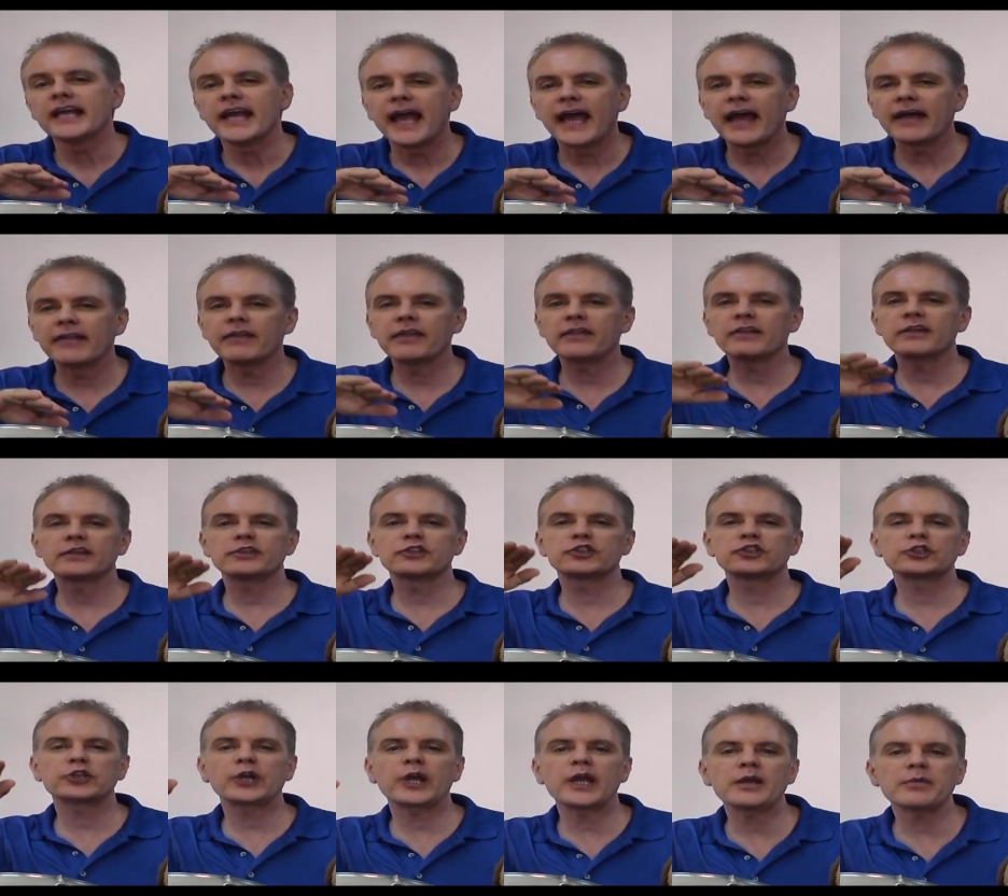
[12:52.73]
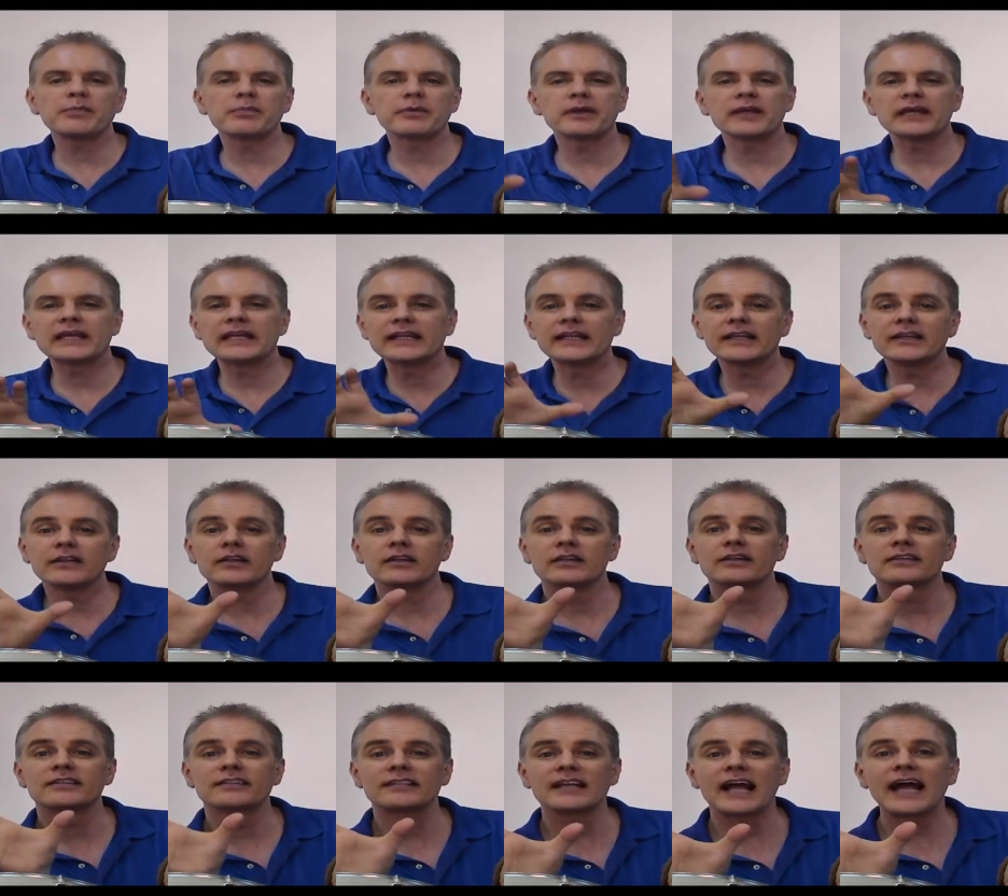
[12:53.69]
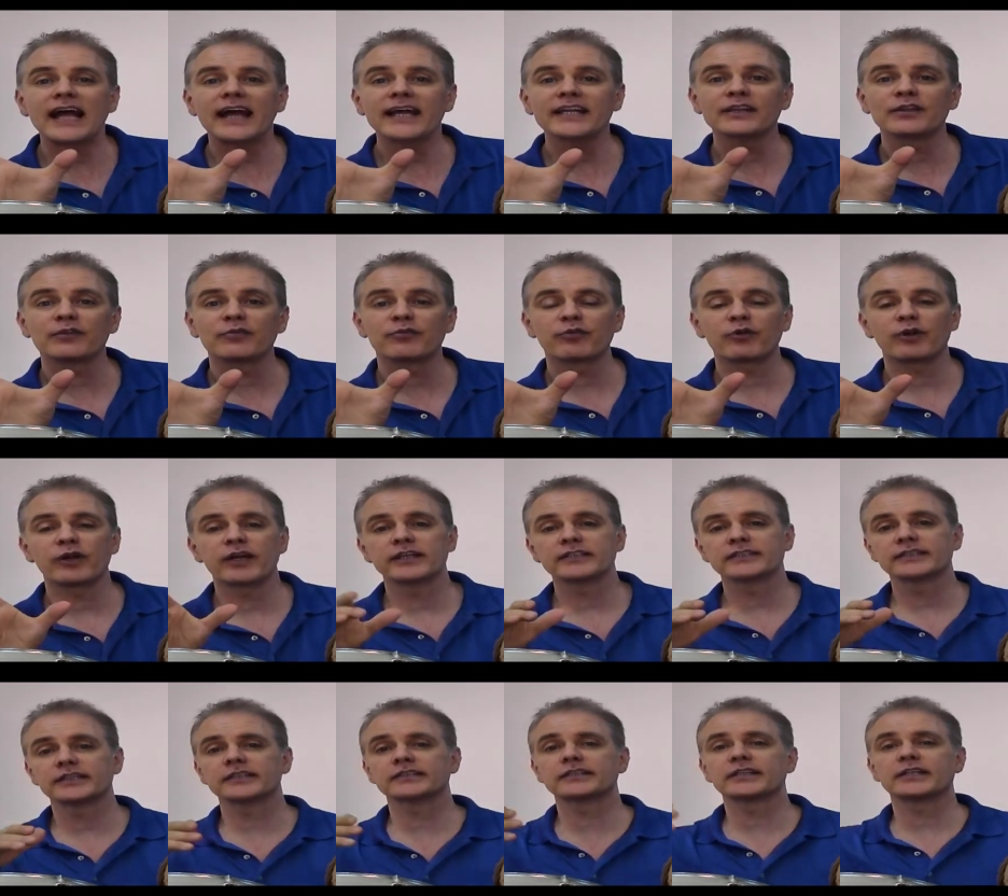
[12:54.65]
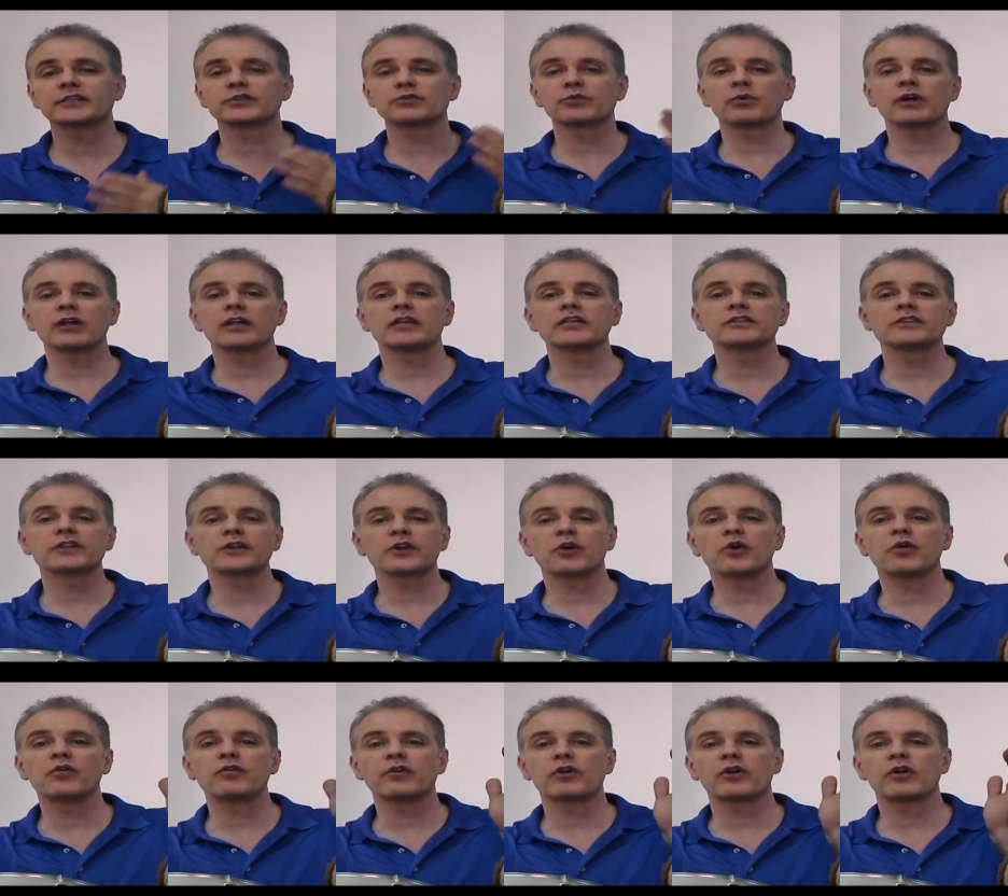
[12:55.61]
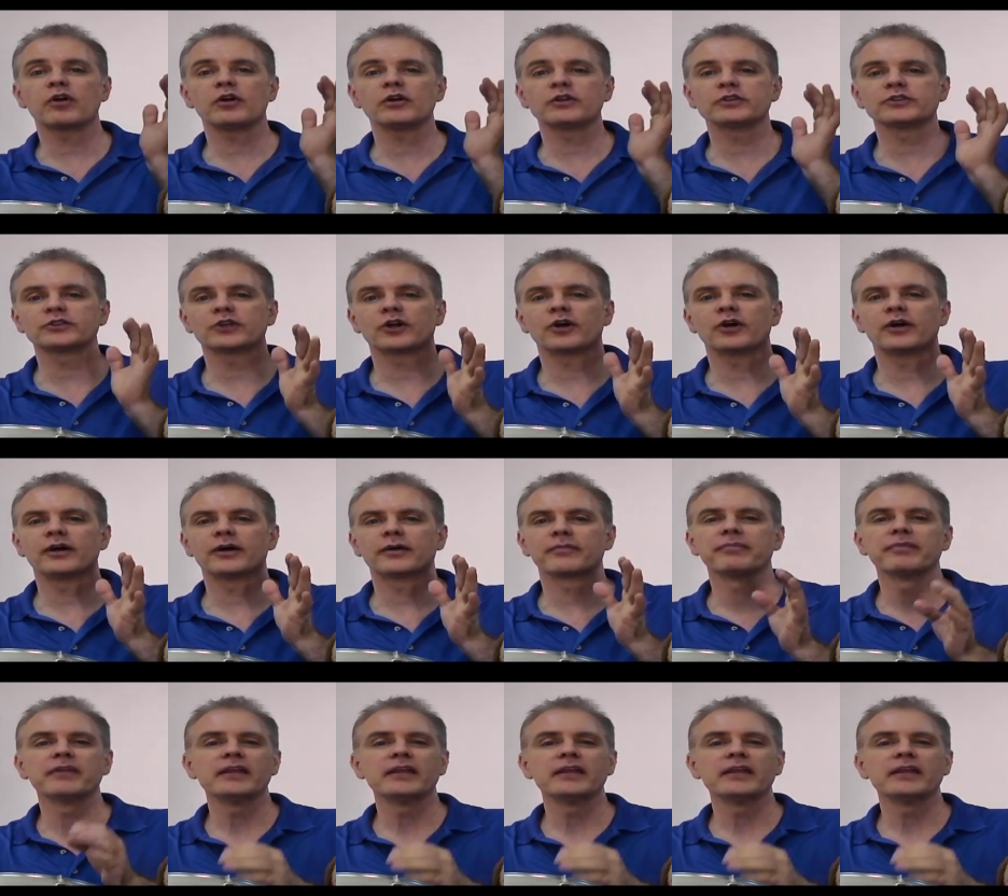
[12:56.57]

And then the shape inside the phrases, as well as the overall song.